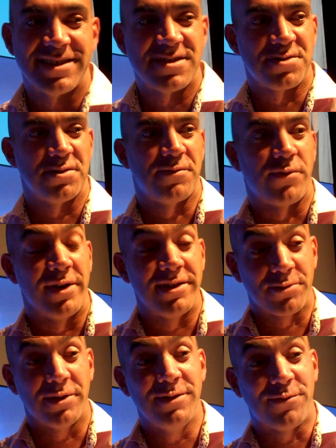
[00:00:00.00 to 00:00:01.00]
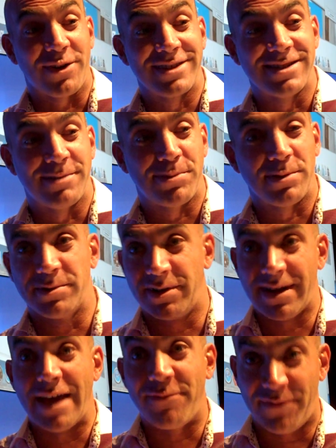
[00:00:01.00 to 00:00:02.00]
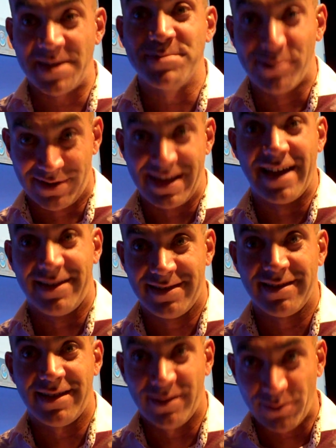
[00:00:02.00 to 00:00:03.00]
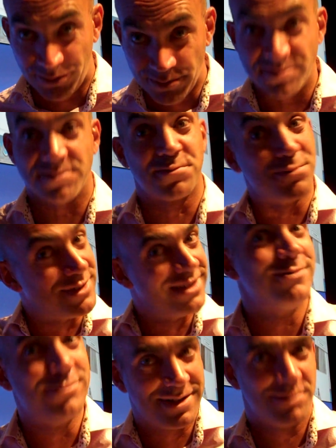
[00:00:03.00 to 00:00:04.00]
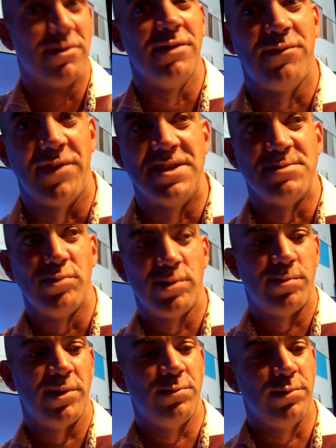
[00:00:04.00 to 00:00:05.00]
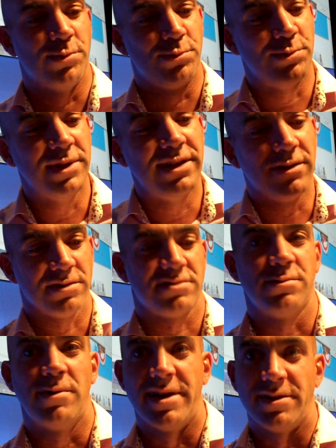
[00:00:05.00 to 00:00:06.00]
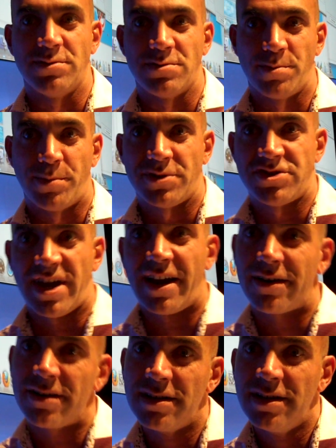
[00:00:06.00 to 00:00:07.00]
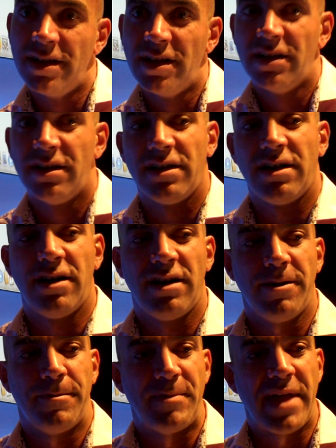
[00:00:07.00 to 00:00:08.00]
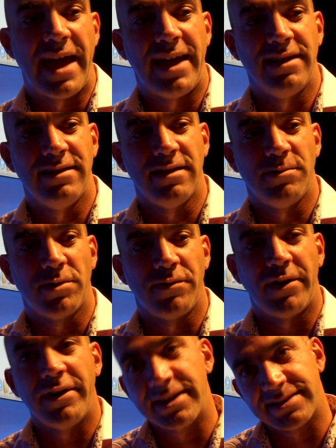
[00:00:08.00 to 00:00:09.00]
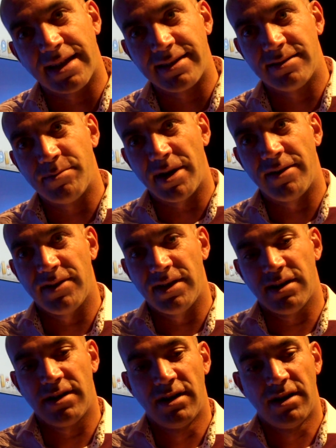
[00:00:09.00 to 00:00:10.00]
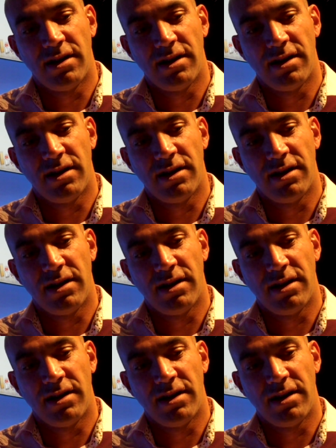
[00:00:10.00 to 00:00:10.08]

And so for Android, for example, we don't have Facebook yet, and our users really want Facebook, but we really also wanted to support Chatter, and we're very excited by the